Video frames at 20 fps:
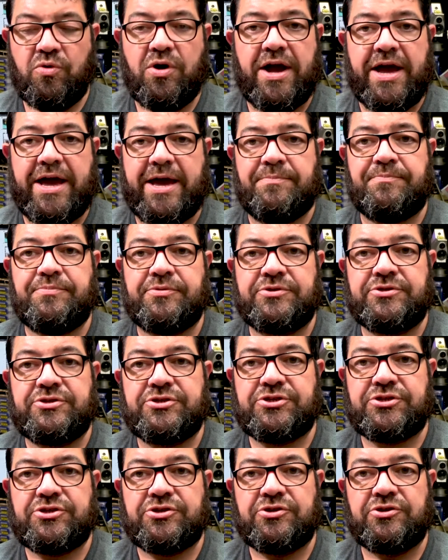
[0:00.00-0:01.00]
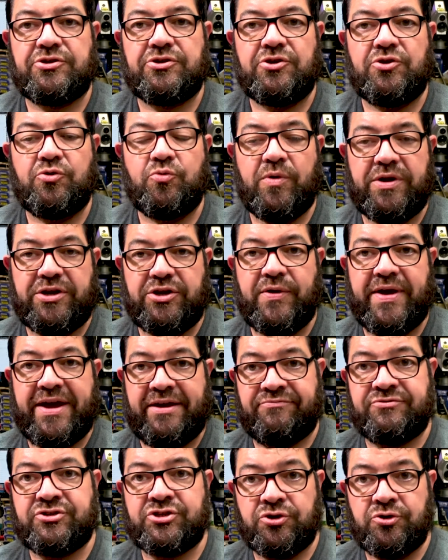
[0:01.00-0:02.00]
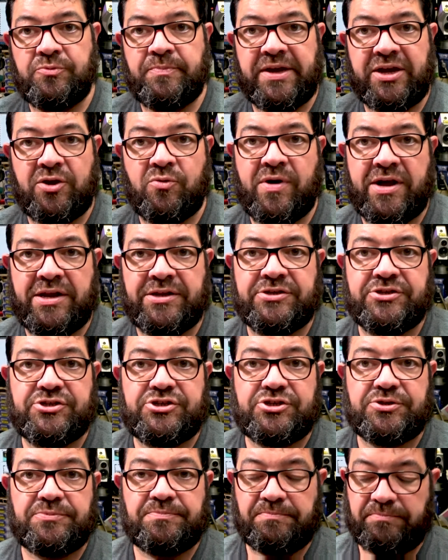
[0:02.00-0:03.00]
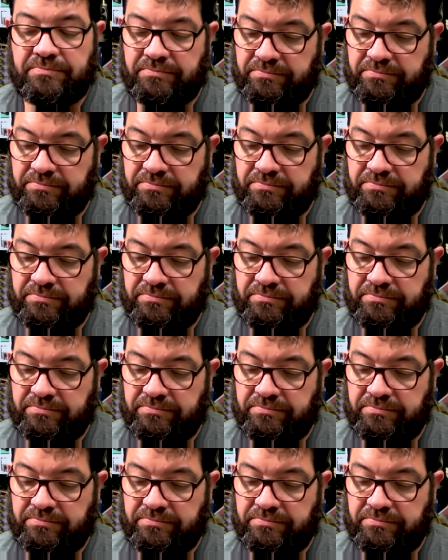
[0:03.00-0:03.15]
What happens when you have two big ones?